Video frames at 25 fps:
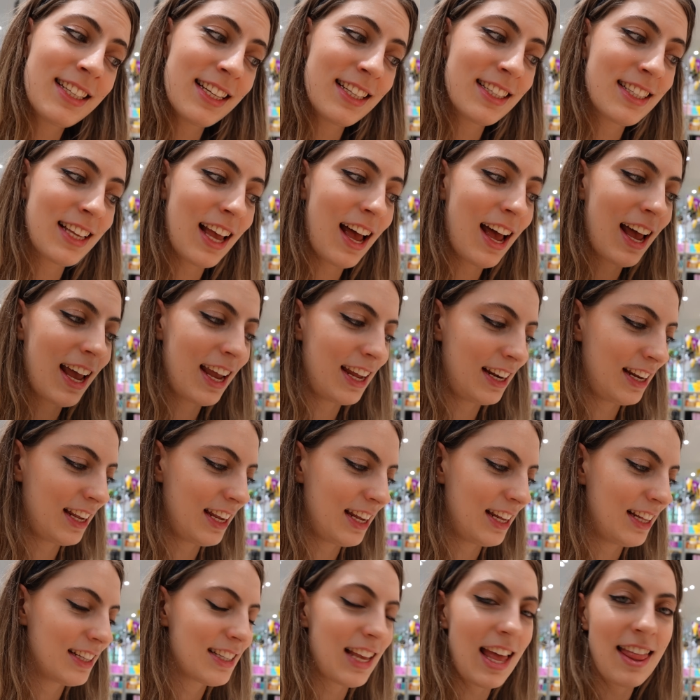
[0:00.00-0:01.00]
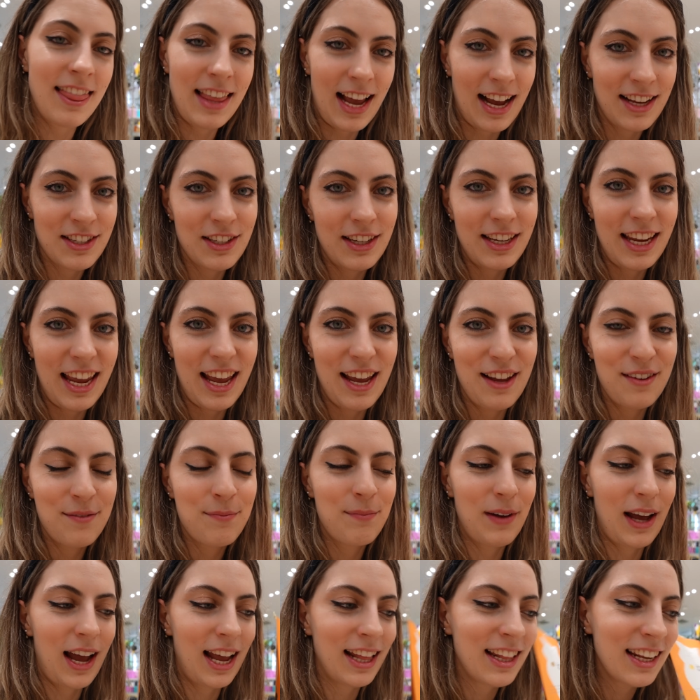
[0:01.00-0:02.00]
inside, it's 1,000 yen,
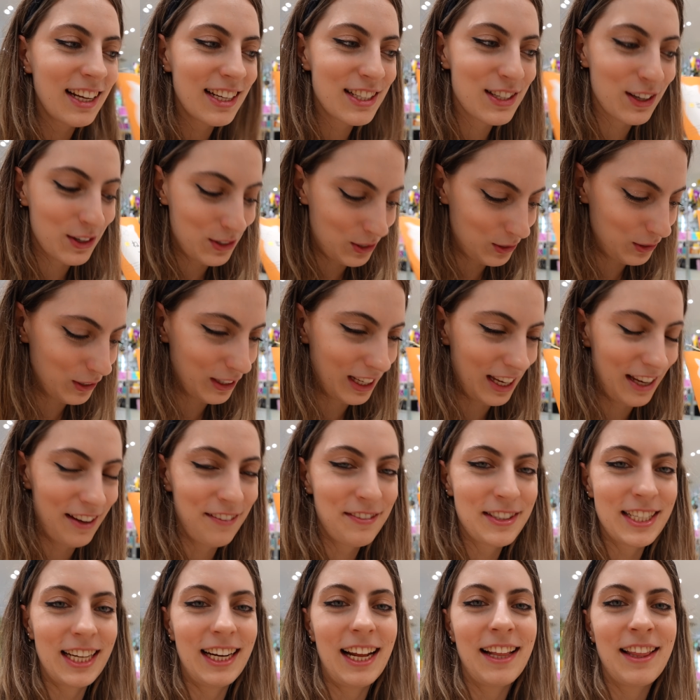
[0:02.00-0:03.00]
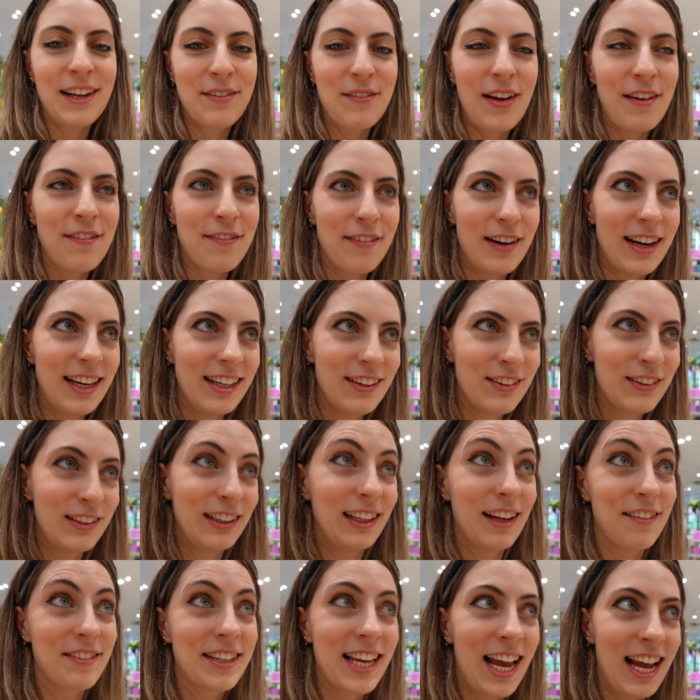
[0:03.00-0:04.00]
but I think it's a cool gift, and I think my friend who
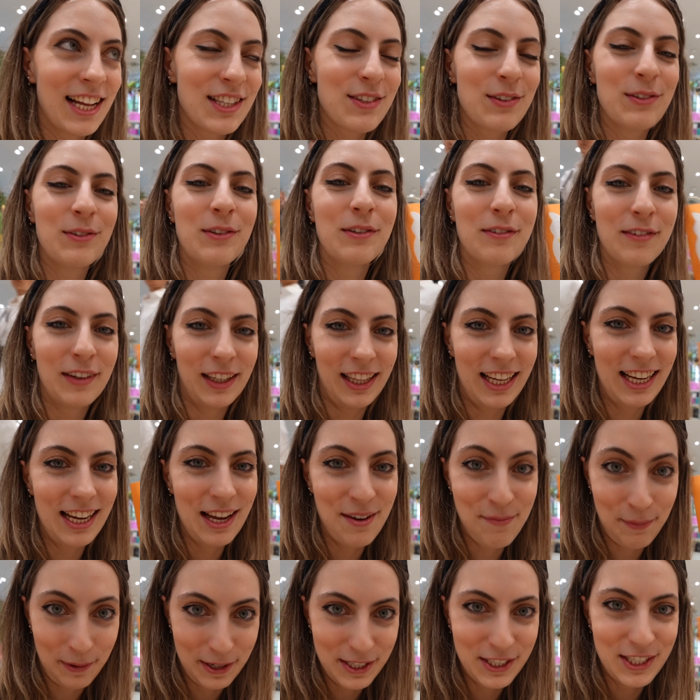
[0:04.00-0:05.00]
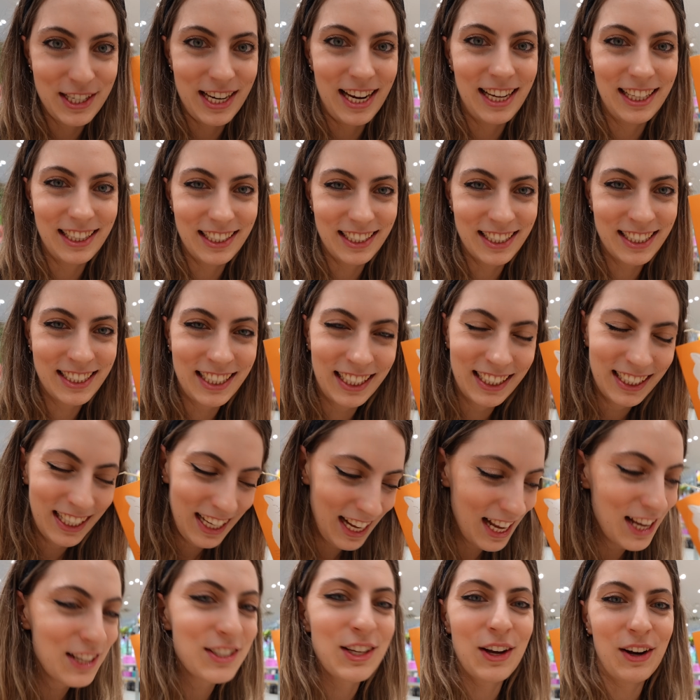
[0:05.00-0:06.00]
loves cats will really appreciate this.
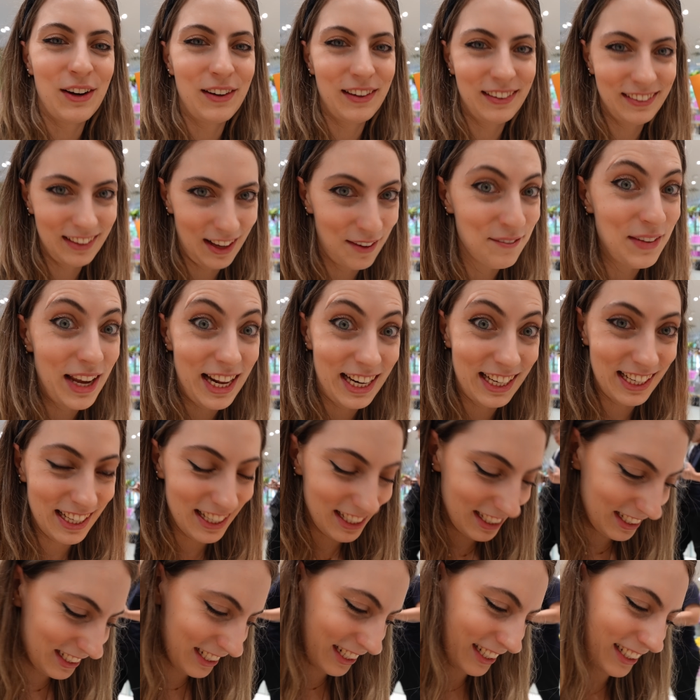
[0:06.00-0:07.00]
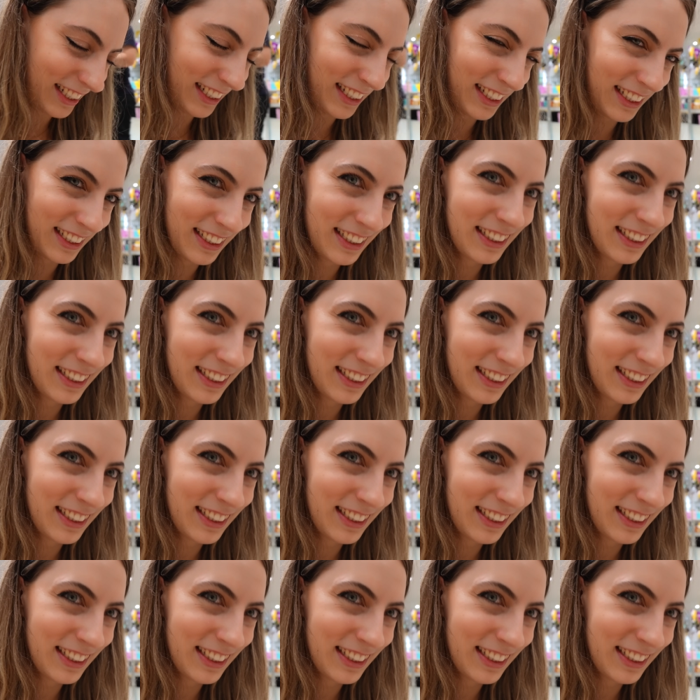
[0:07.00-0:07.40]
So I'm getting it.